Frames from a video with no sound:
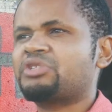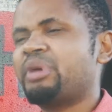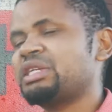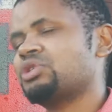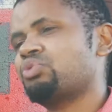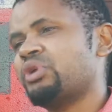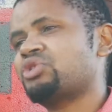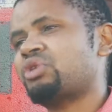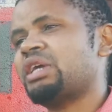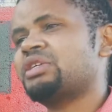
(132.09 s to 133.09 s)
much as we
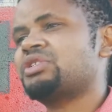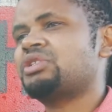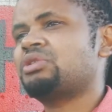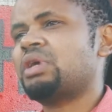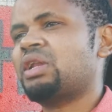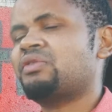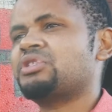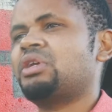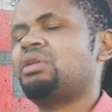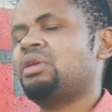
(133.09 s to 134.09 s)
tried to kind
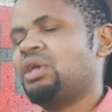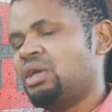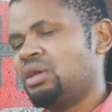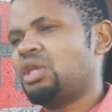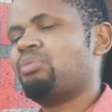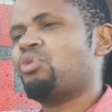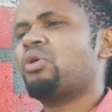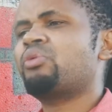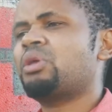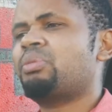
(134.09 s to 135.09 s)
of keep
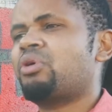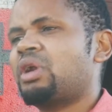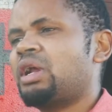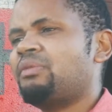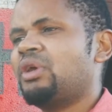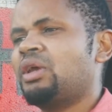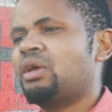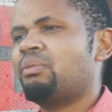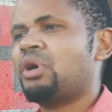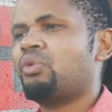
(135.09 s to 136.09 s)
going with the program,
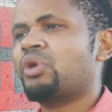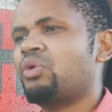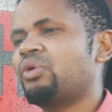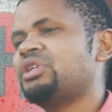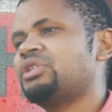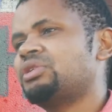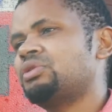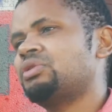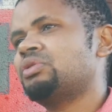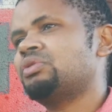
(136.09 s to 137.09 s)
but we couldn't
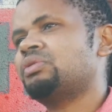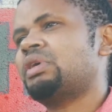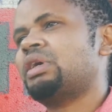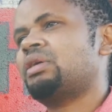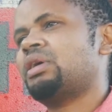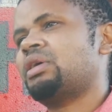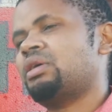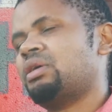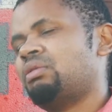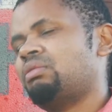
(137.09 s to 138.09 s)
do
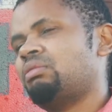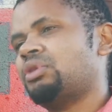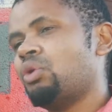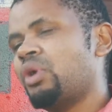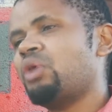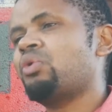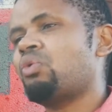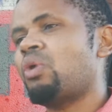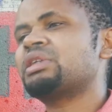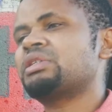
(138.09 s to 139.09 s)
the way we
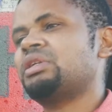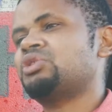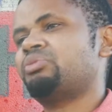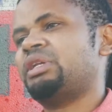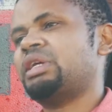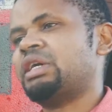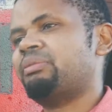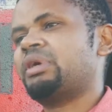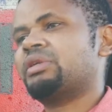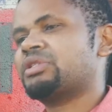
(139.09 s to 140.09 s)
wanted it to be done.
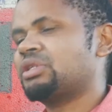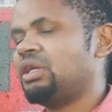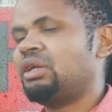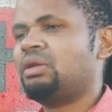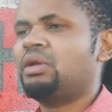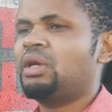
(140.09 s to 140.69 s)
But still,